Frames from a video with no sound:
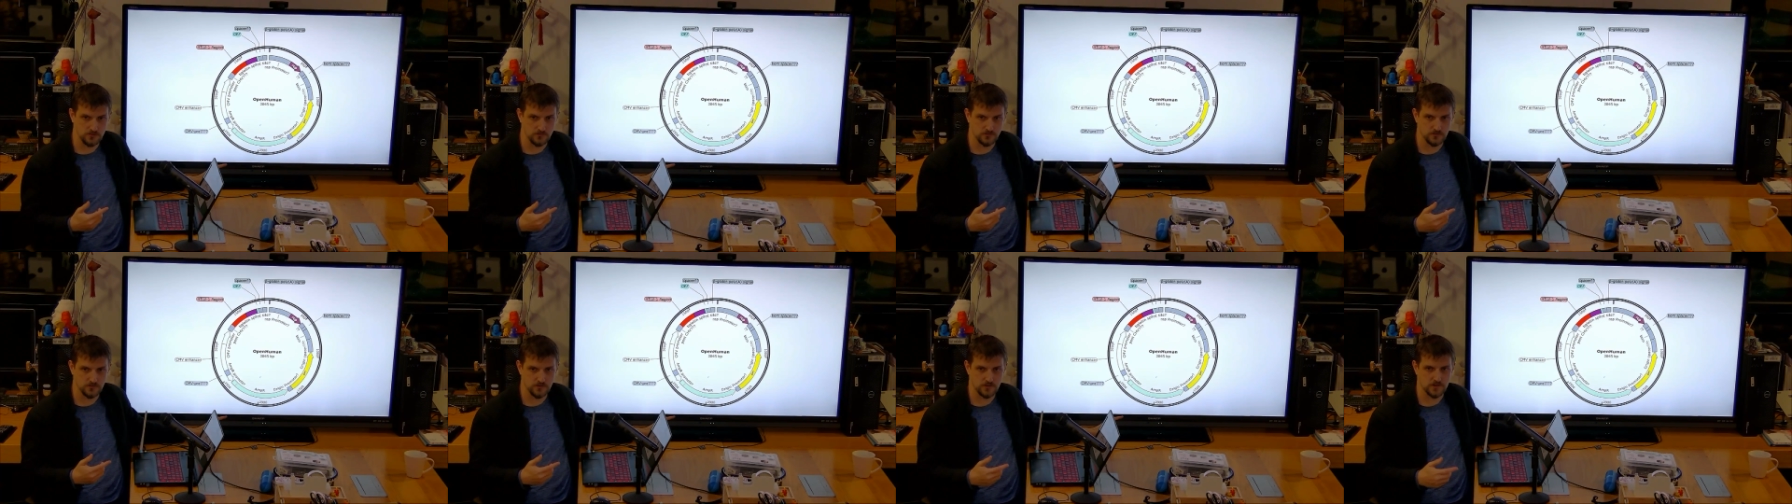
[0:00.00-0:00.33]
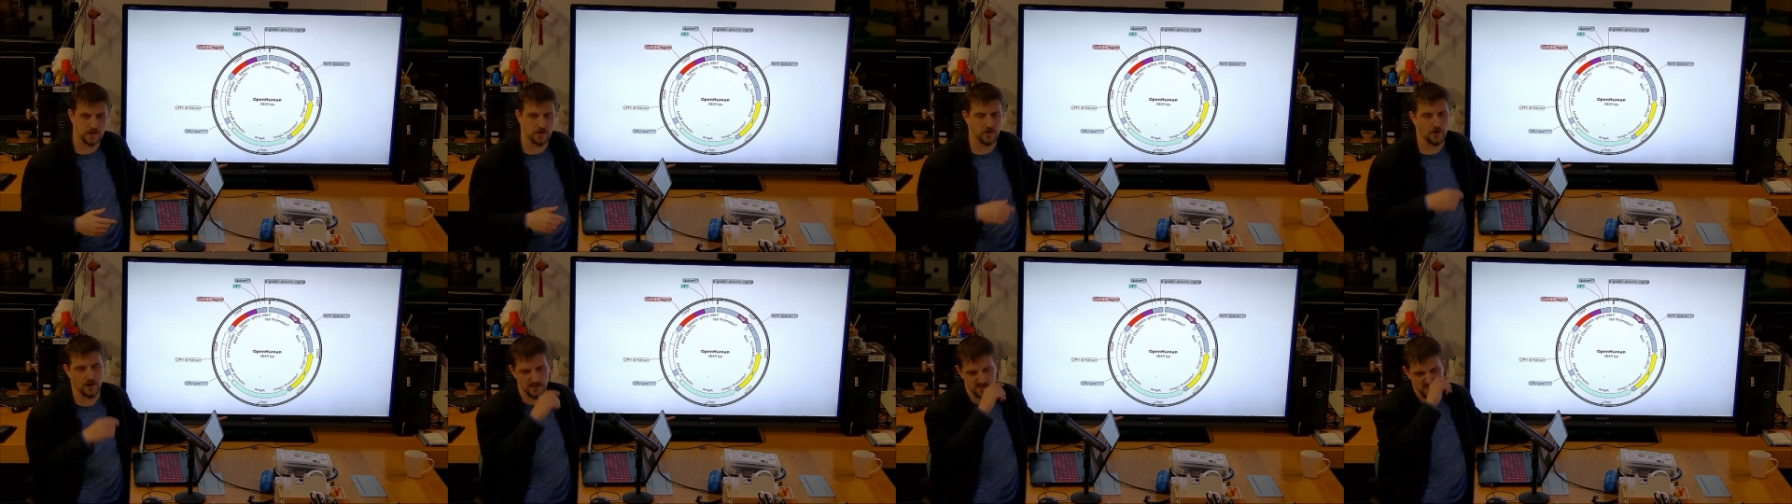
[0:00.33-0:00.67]
Now, I
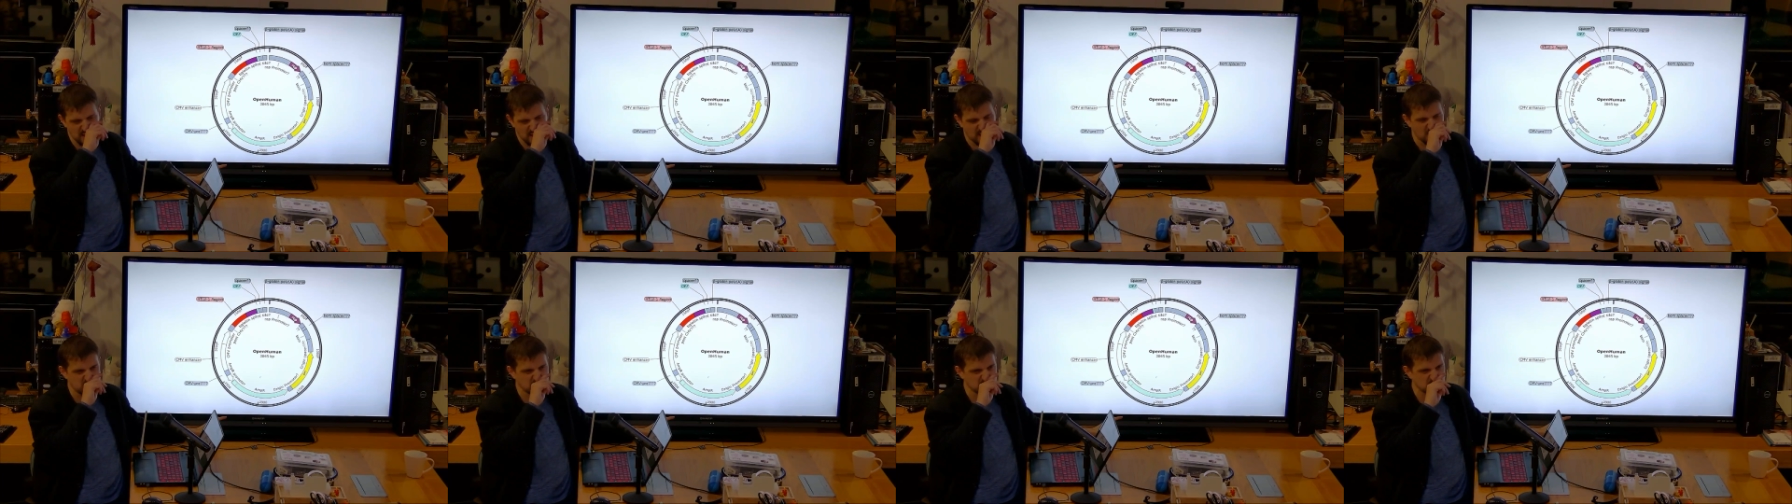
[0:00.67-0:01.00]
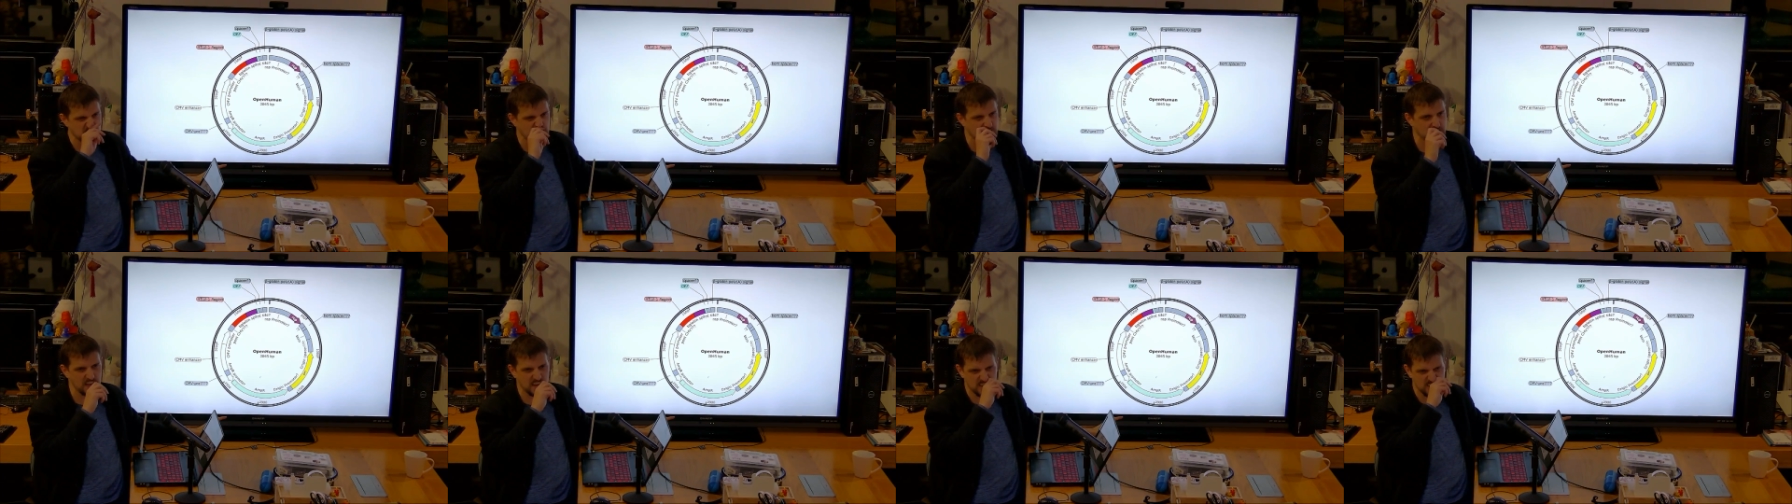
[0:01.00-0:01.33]
can't
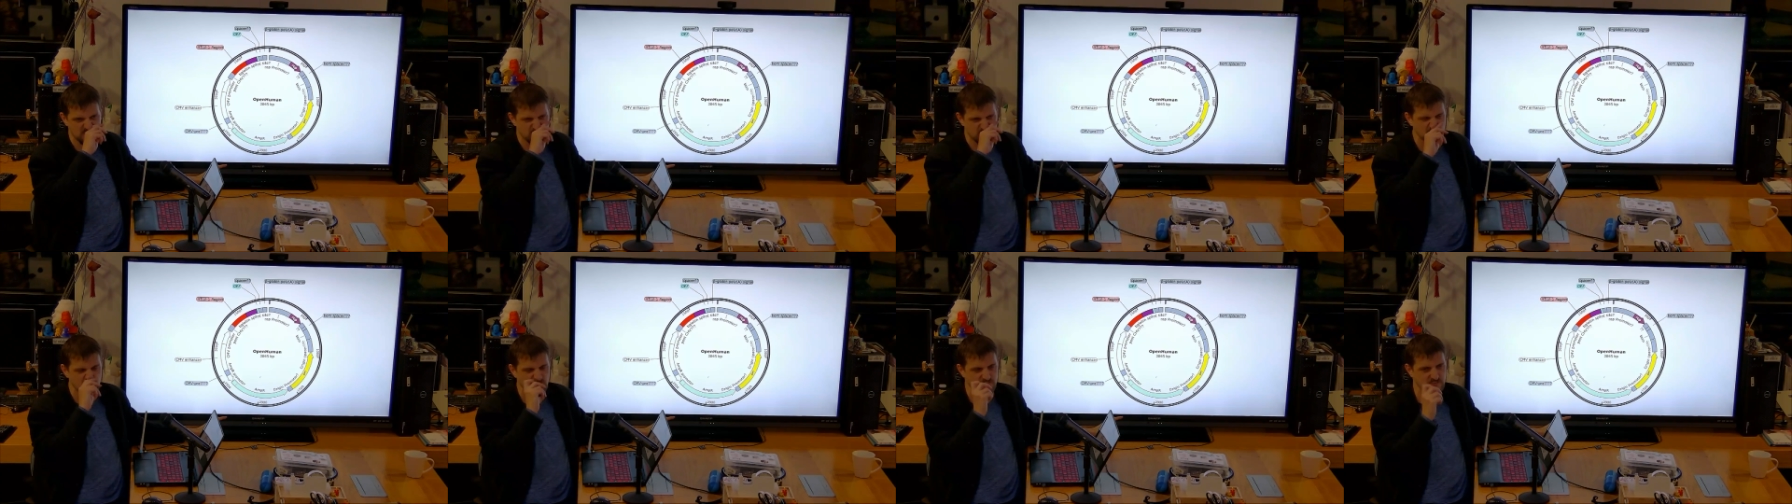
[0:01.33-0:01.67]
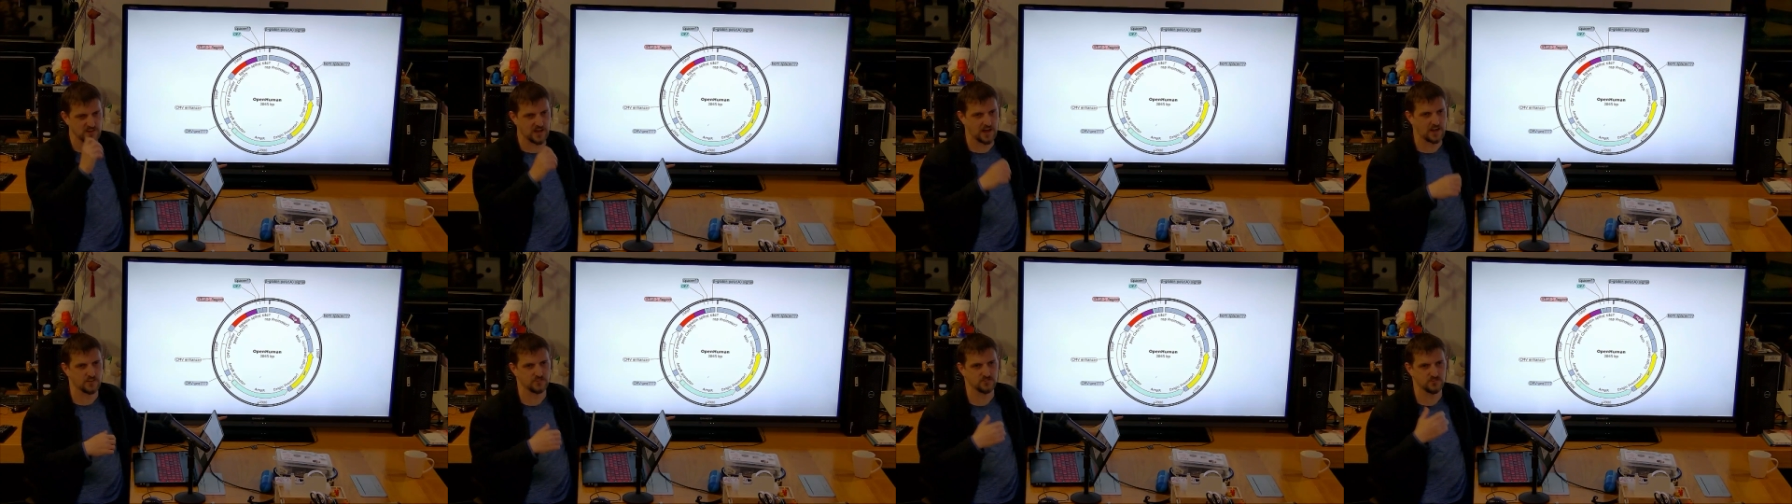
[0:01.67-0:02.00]
give you stats
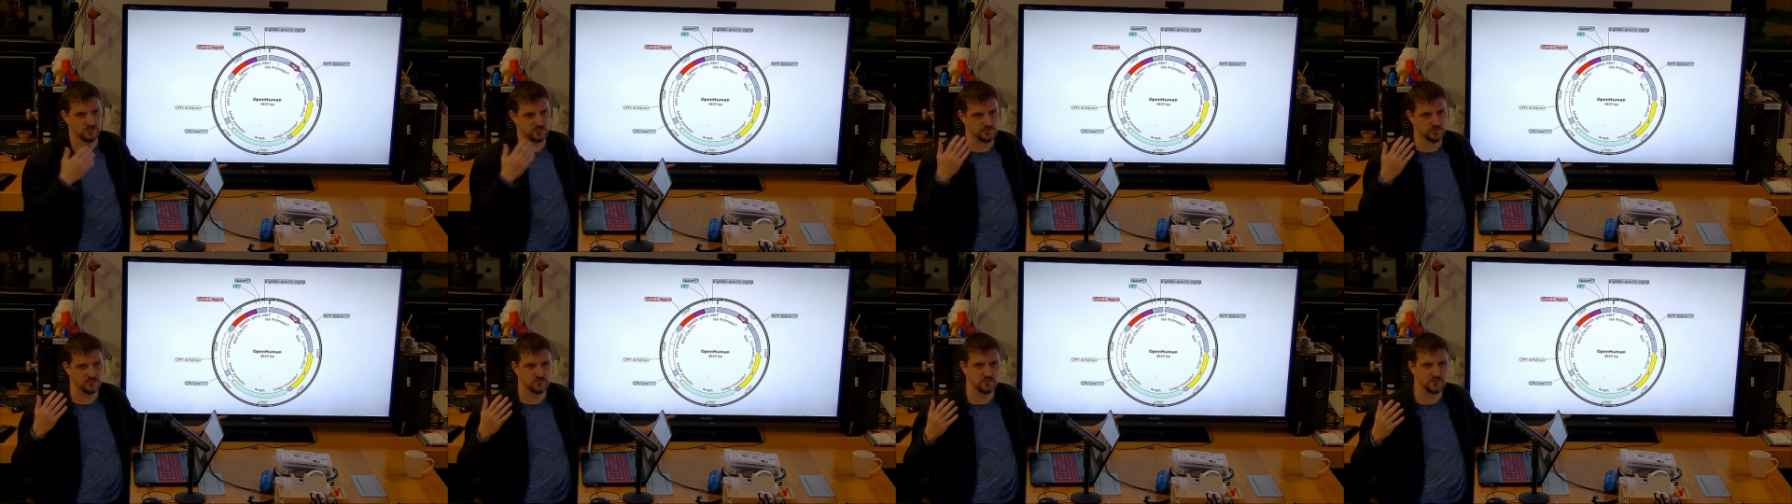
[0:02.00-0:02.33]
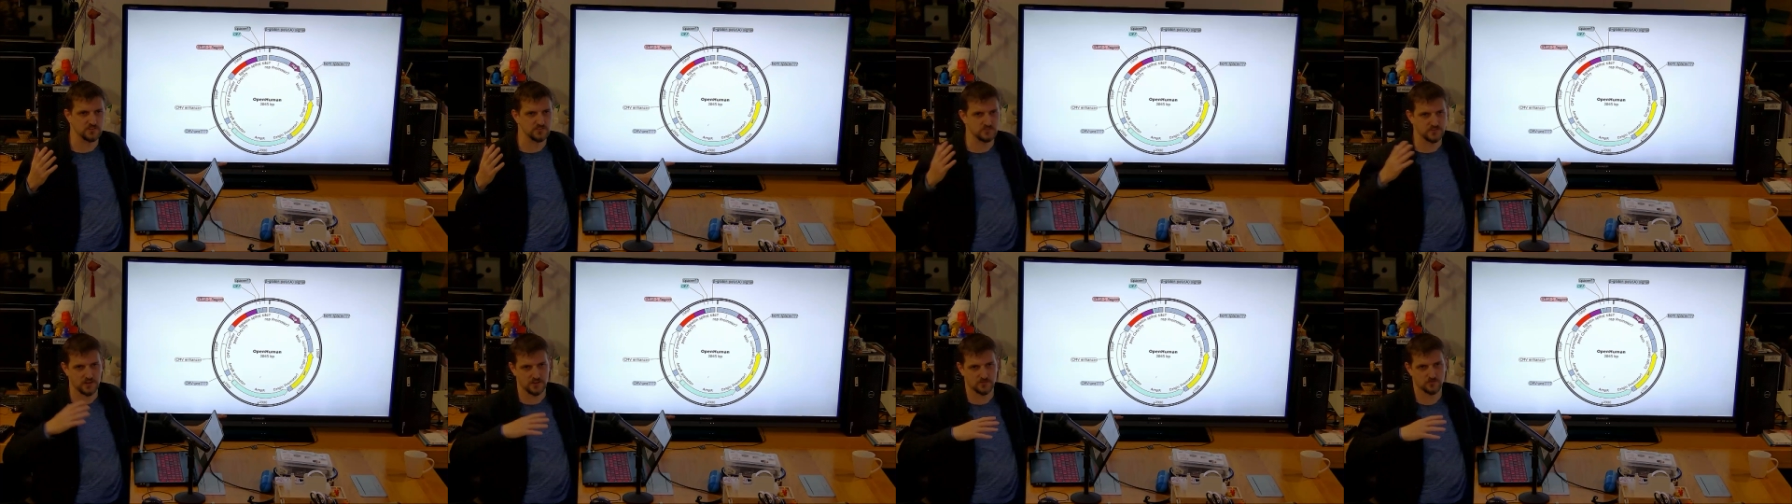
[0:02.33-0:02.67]
on the success
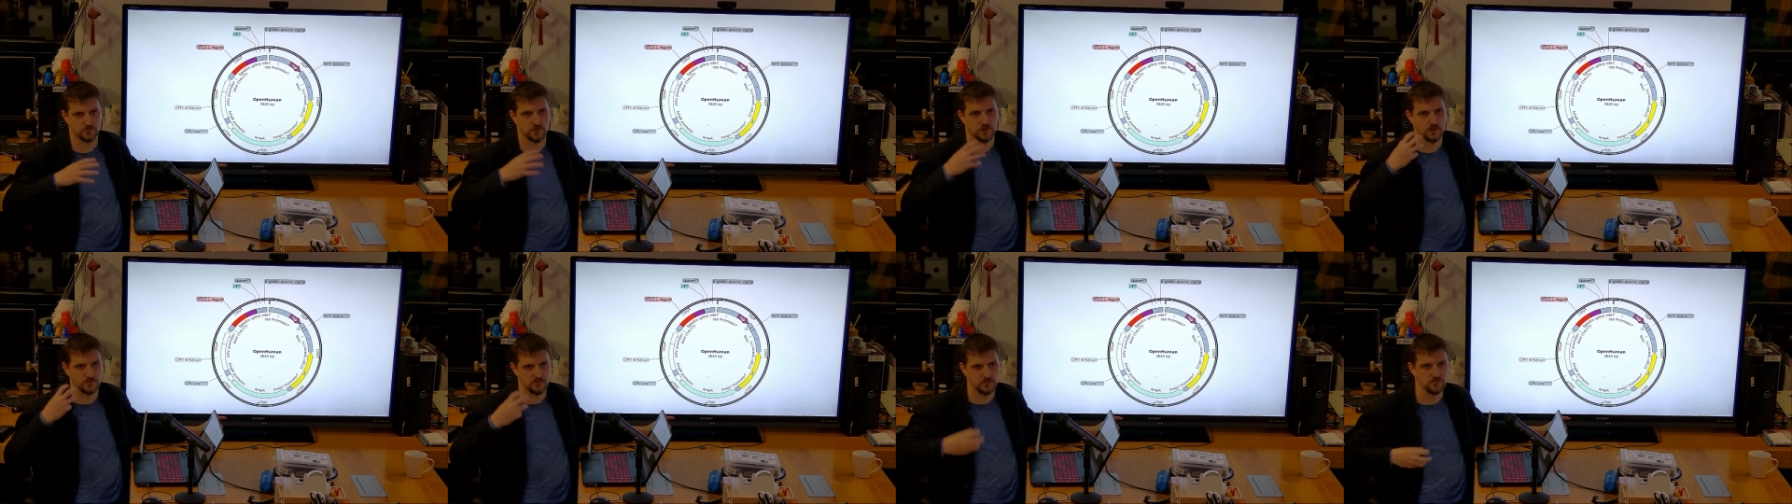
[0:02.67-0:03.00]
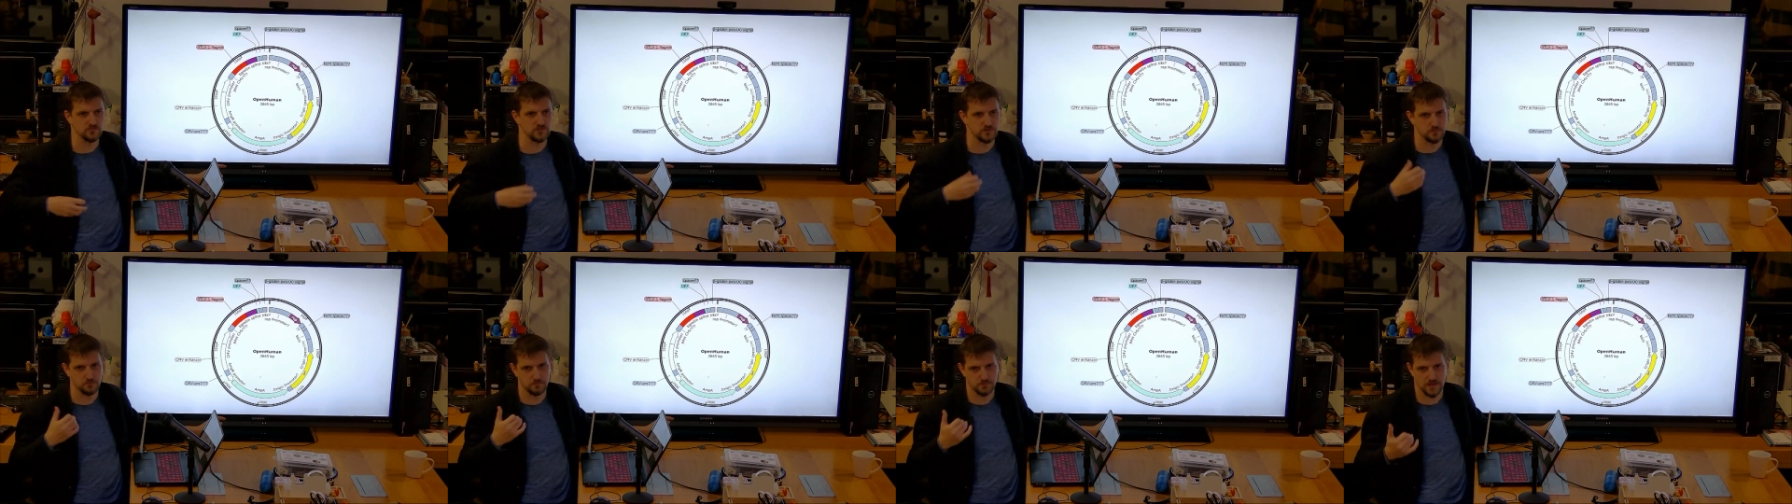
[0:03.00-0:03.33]
rate of using
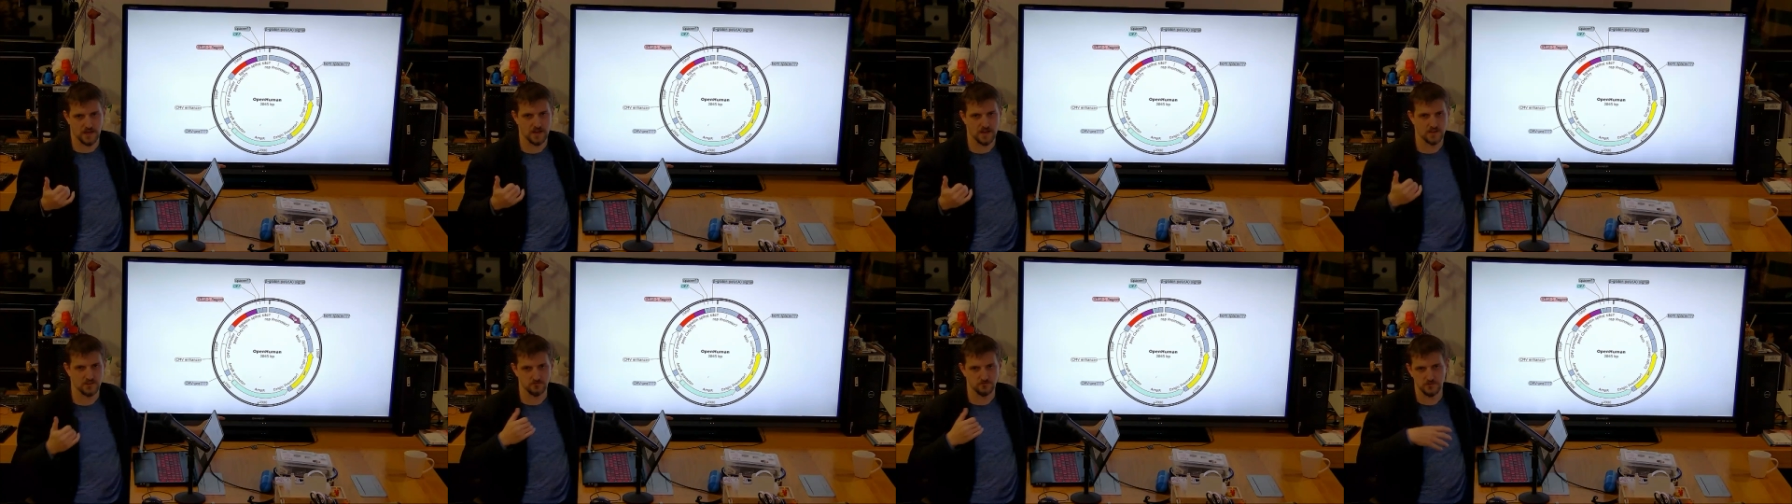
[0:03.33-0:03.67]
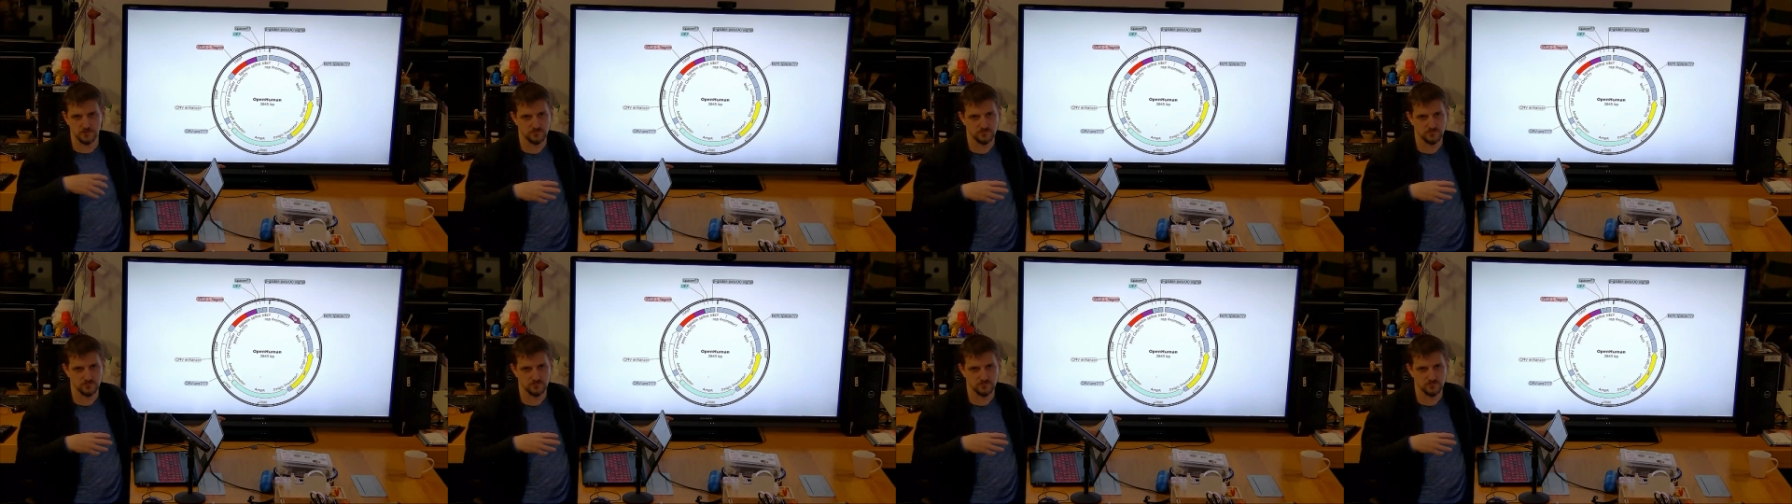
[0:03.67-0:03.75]
plasmids in humans.